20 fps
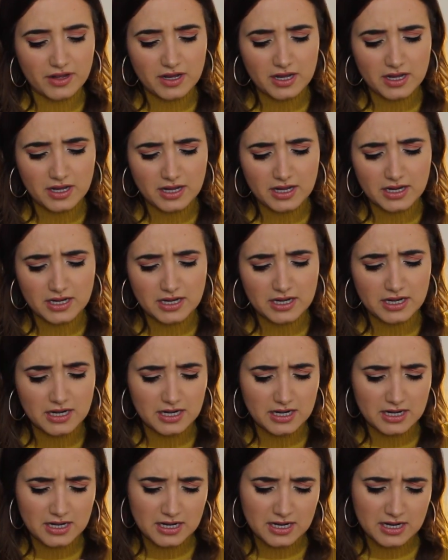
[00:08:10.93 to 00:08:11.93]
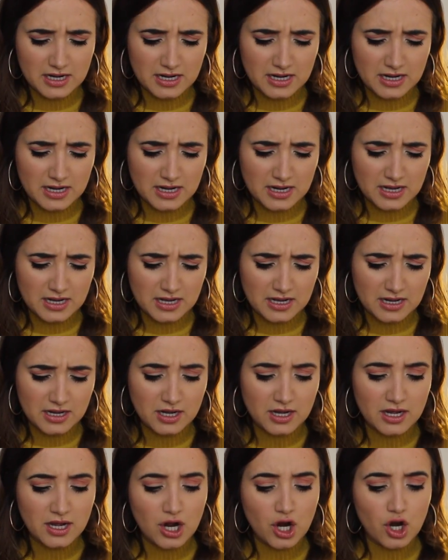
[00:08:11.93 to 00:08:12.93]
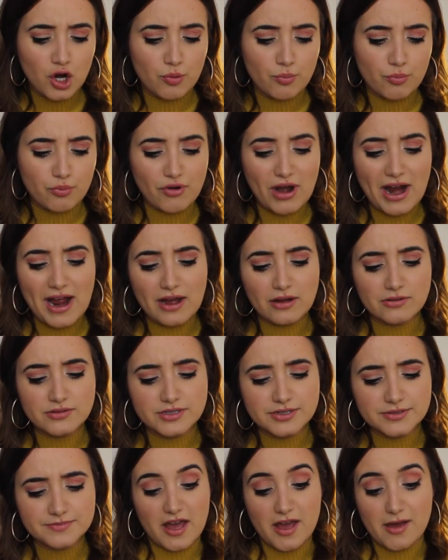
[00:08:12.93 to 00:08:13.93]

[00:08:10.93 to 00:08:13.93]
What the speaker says: colour brown,